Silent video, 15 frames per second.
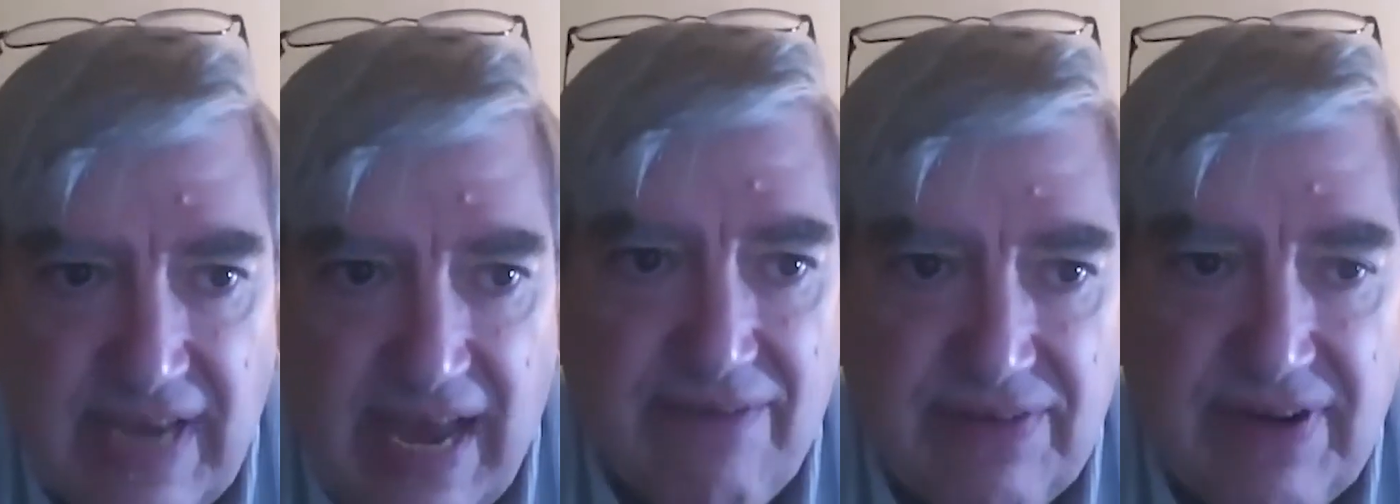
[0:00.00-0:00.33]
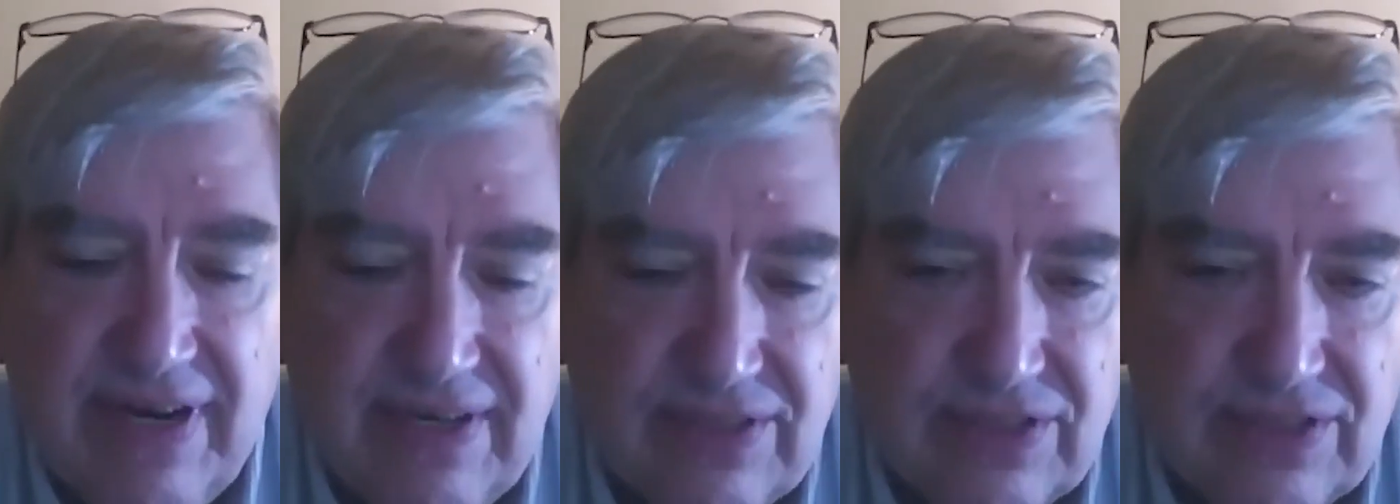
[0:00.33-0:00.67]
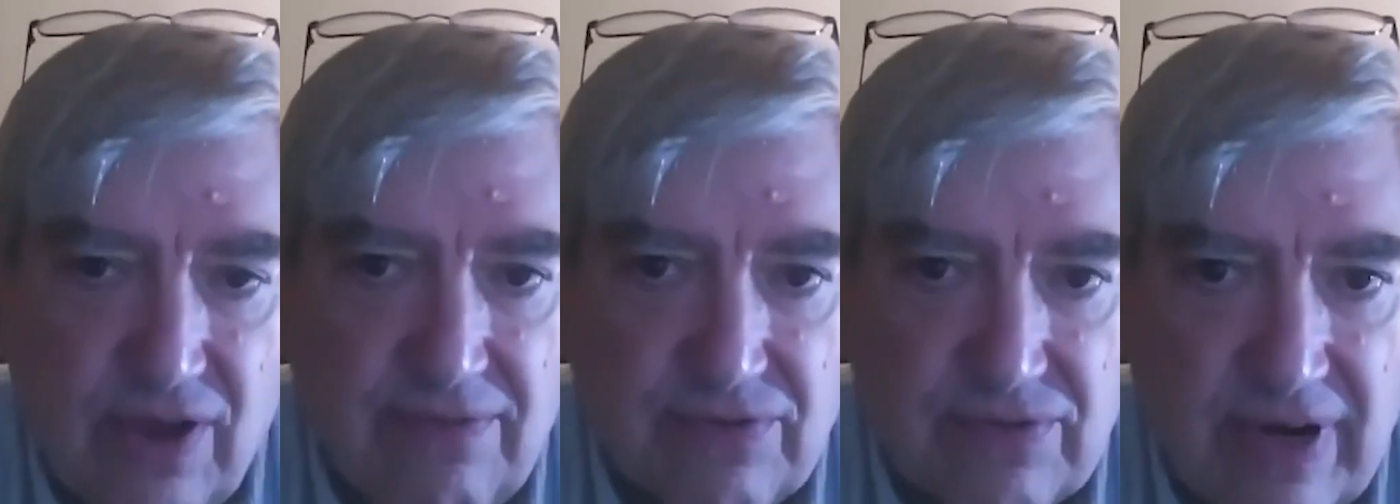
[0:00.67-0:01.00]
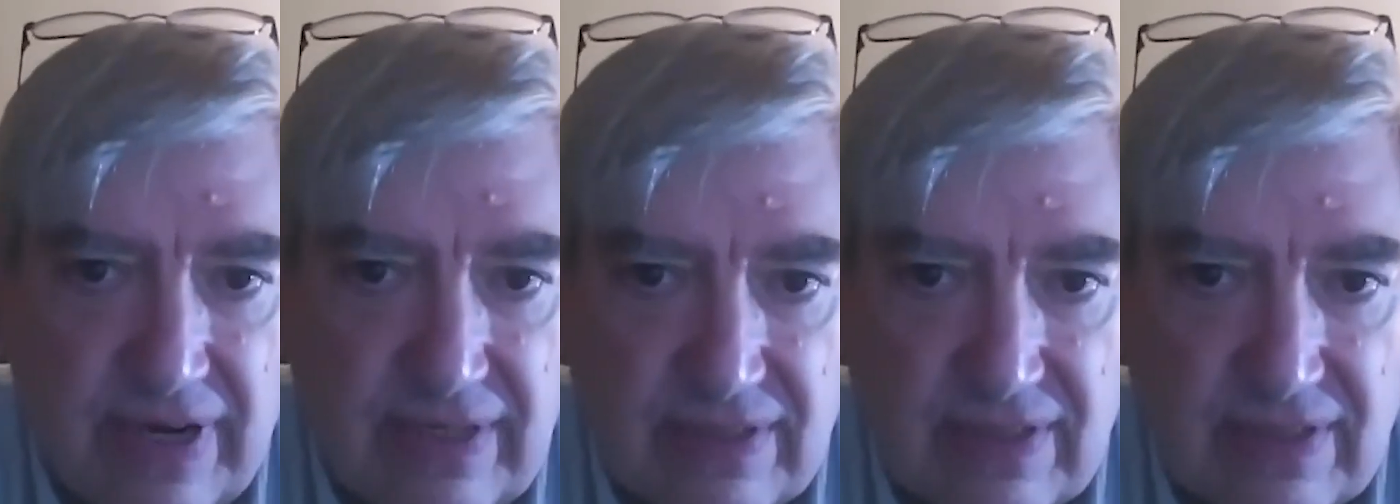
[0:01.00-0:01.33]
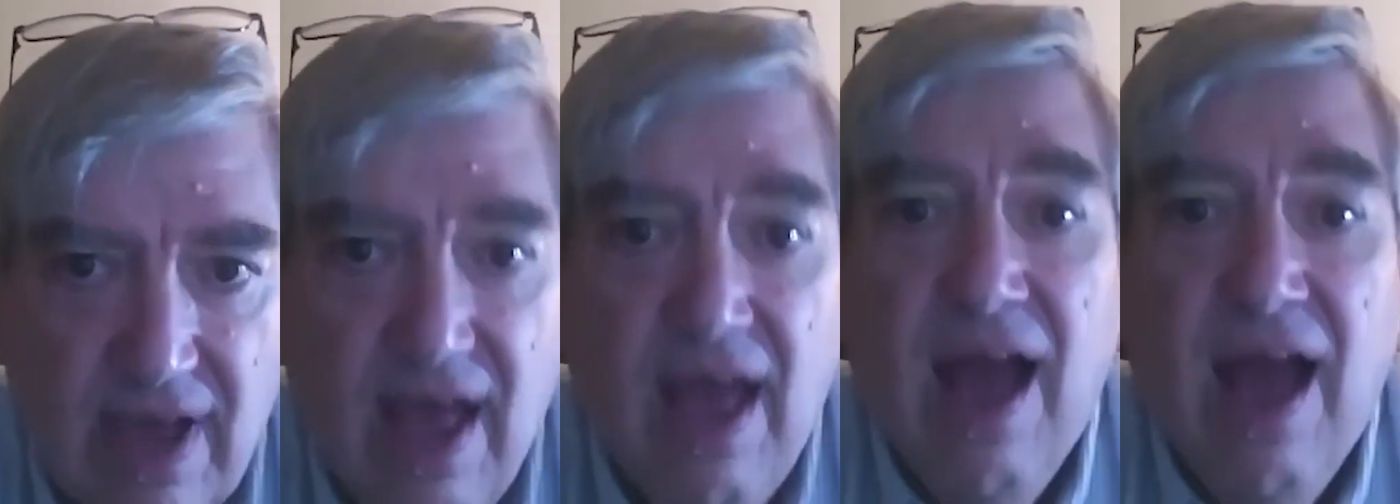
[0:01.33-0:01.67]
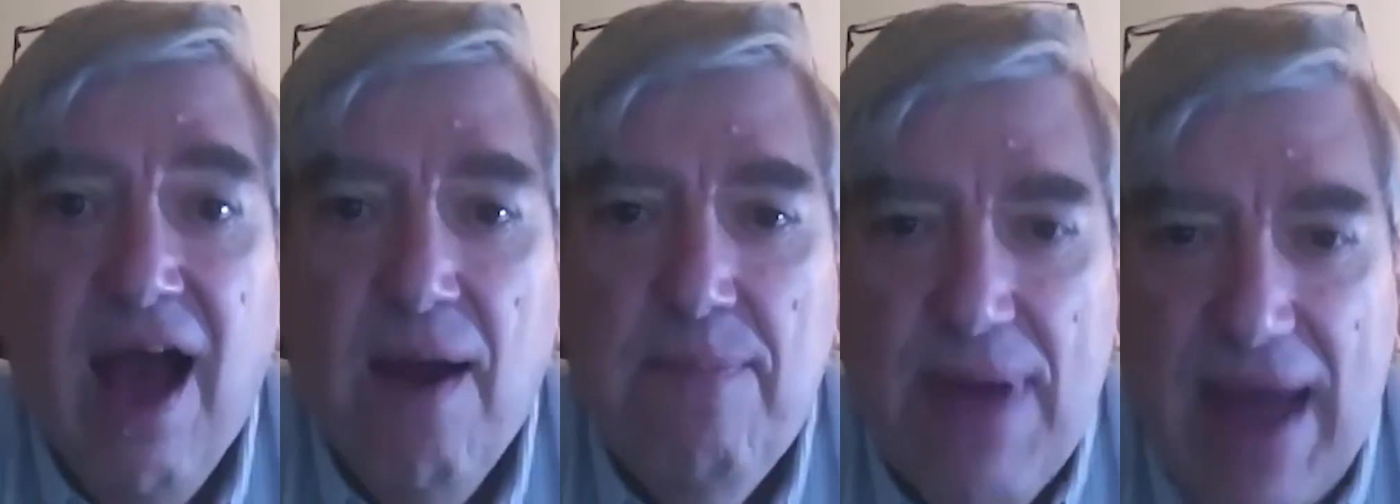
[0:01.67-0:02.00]
caffeinated soft drinks,
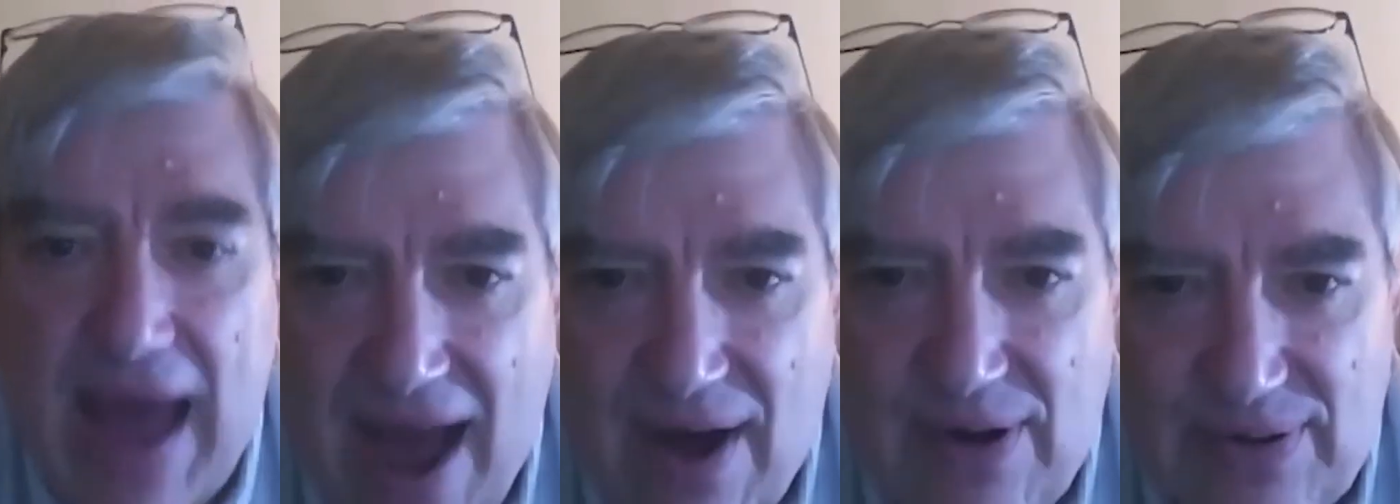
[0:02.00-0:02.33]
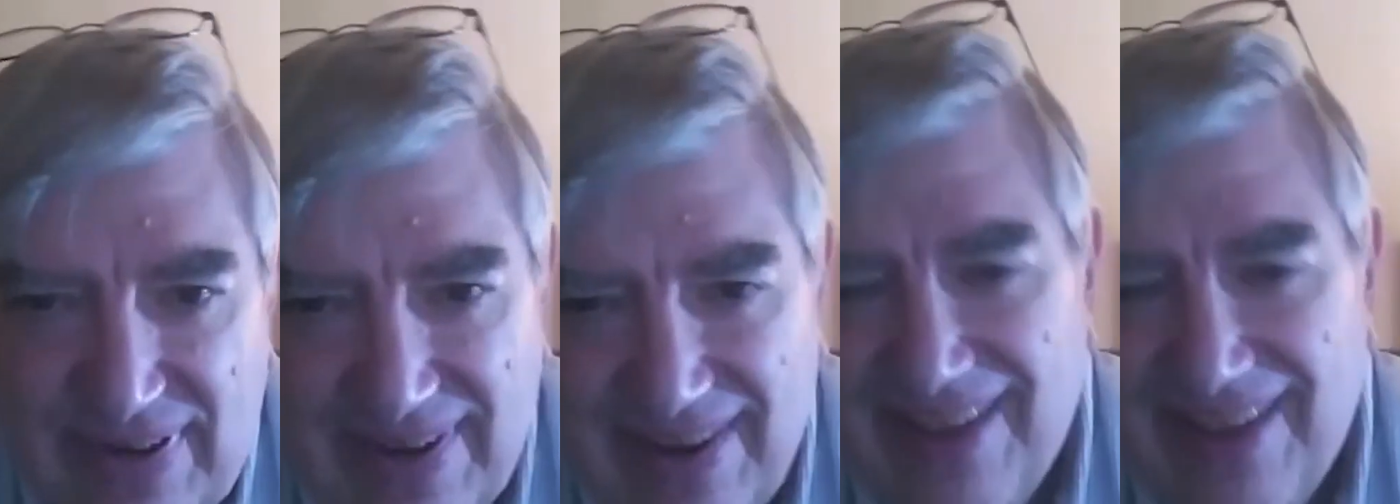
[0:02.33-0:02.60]
about